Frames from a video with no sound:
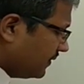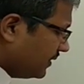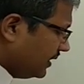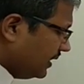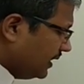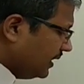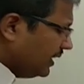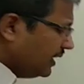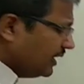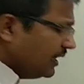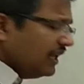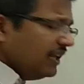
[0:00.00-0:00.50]

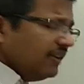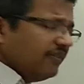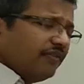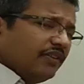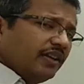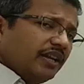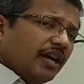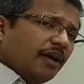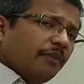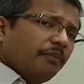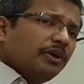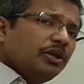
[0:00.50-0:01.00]
see if
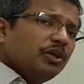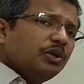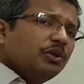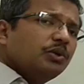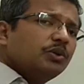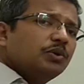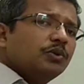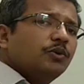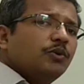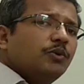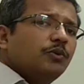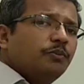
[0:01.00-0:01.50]
an
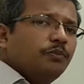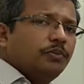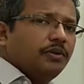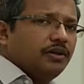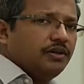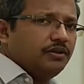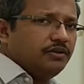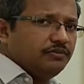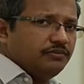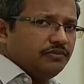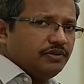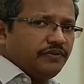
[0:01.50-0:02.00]
amino group,
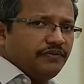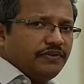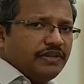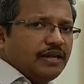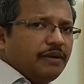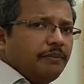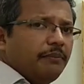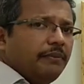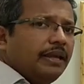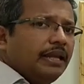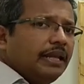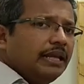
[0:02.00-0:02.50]
if an
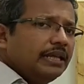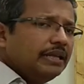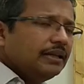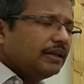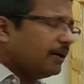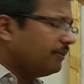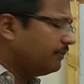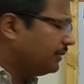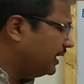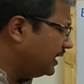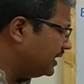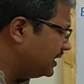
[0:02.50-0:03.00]

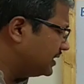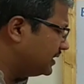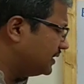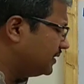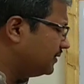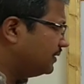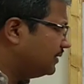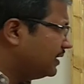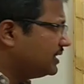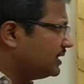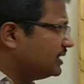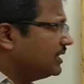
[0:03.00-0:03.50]
amine
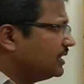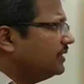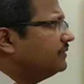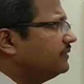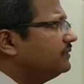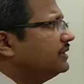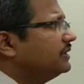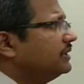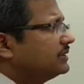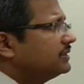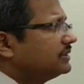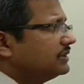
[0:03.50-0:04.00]
derivative
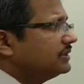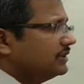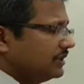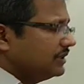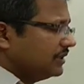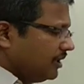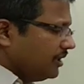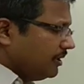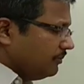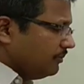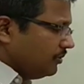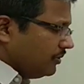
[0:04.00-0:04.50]
is the
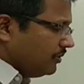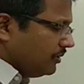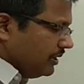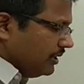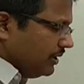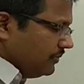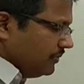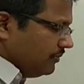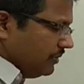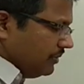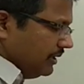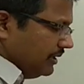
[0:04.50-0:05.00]

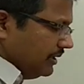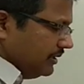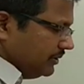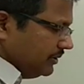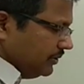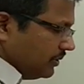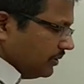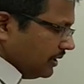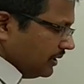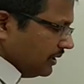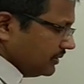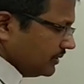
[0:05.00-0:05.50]
carbohydrate,
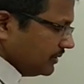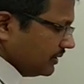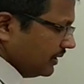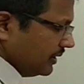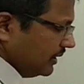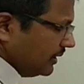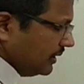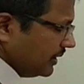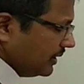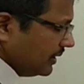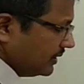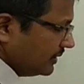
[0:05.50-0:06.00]
you can
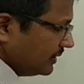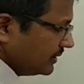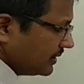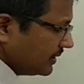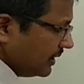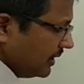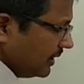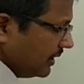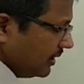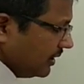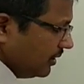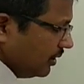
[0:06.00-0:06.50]
see that it
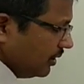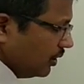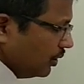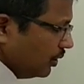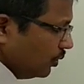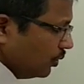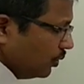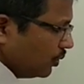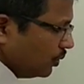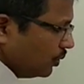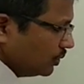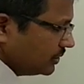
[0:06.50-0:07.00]
is like a
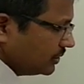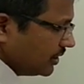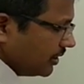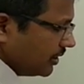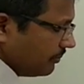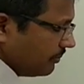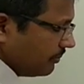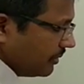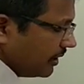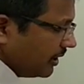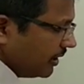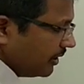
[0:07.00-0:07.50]

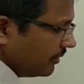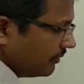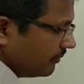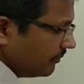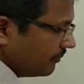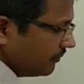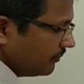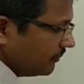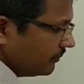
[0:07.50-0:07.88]
glucosamine,